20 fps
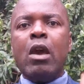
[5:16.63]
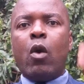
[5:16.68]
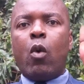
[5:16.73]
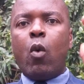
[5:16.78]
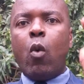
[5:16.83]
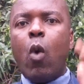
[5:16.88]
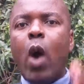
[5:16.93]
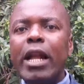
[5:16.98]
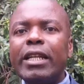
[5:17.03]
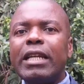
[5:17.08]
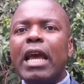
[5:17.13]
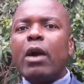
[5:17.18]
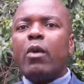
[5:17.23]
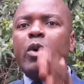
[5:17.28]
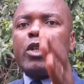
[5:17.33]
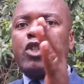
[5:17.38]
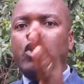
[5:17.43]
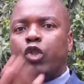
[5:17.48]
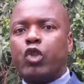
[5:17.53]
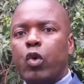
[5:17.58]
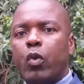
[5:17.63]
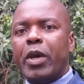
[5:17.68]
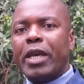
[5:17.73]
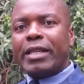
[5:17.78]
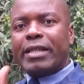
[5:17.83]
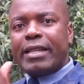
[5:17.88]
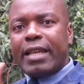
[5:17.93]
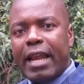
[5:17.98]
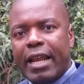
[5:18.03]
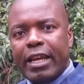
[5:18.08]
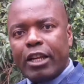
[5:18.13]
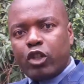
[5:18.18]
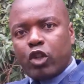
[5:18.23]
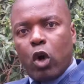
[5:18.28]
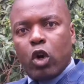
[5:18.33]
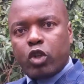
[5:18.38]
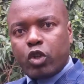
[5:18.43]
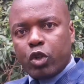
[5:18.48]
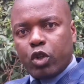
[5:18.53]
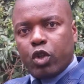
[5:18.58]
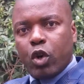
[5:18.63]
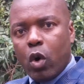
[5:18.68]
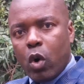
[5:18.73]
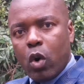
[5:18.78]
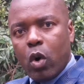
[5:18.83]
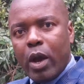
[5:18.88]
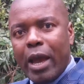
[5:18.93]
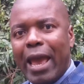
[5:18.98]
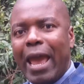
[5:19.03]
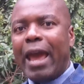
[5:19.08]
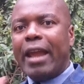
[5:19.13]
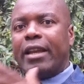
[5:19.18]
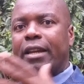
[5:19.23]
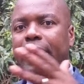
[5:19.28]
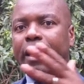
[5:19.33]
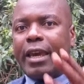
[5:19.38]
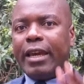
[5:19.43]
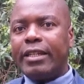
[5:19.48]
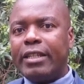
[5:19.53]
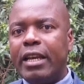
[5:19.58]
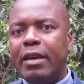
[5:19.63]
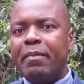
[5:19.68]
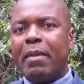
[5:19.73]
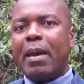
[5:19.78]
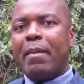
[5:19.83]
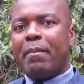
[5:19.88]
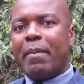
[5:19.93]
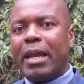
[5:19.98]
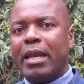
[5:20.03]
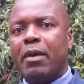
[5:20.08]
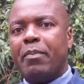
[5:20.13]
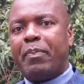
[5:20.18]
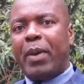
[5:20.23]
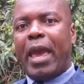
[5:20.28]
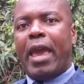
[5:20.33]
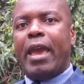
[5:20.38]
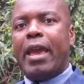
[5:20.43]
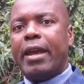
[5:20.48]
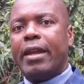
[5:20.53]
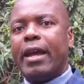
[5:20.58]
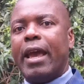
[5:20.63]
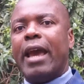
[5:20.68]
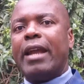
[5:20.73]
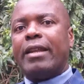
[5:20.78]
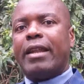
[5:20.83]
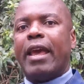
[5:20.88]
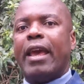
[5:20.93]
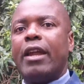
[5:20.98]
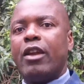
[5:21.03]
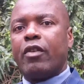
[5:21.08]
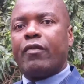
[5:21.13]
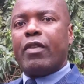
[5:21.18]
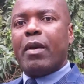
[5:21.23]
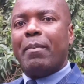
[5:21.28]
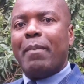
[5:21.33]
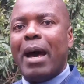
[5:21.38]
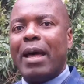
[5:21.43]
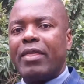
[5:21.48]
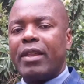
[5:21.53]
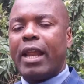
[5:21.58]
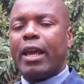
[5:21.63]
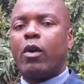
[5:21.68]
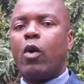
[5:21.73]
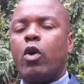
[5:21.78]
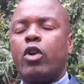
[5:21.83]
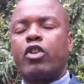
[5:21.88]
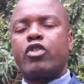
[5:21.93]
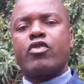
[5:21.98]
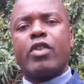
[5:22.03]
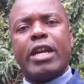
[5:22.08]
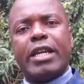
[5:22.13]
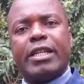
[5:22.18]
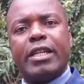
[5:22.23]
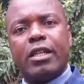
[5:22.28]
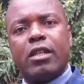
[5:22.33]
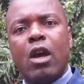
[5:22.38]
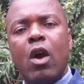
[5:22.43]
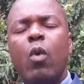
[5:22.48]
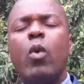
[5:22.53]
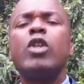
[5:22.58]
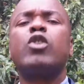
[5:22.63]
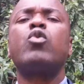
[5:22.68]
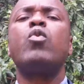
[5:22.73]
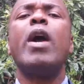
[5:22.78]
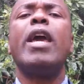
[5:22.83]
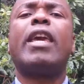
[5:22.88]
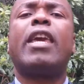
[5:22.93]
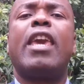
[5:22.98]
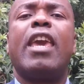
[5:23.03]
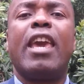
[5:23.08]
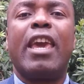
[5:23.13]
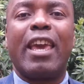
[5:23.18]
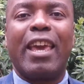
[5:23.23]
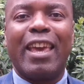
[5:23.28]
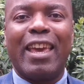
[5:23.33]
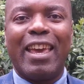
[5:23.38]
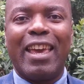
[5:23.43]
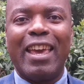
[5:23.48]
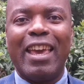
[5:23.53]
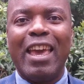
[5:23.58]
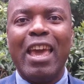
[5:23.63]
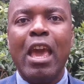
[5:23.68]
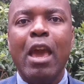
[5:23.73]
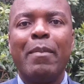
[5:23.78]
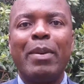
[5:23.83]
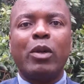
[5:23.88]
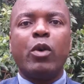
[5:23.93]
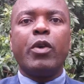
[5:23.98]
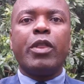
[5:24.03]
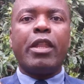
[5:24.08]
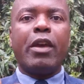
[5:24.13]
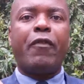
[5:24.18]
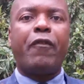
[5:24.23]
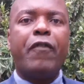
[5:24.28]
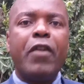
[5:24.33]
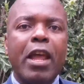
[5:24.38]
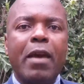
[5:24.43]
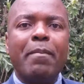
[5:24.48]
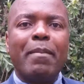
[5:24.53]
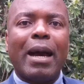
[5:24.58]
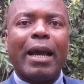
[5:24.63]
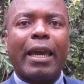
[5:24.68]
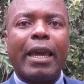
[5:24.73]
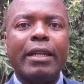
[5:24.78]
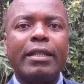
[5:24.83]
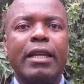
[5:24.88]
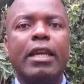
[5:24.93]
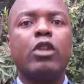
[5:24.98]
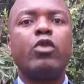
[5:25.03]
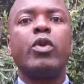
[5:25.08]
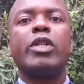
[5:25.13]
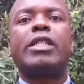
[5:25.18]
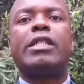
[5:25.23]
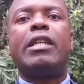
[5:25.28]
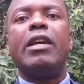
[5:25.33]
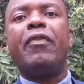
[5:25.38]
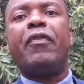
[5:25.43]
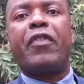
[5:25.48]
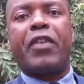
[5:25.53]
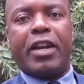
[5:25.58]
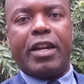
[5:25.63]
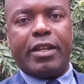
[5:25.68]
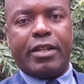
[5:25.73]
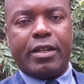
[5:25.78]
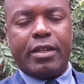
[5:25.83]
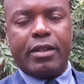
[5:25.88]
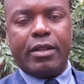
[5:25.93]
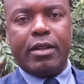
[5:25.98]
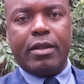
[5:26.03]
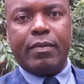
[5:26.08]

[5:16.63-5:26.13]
What I was doing selling door to door and getting my money paid at the end of the month, like on credit, was working. But on the flea market, it was different.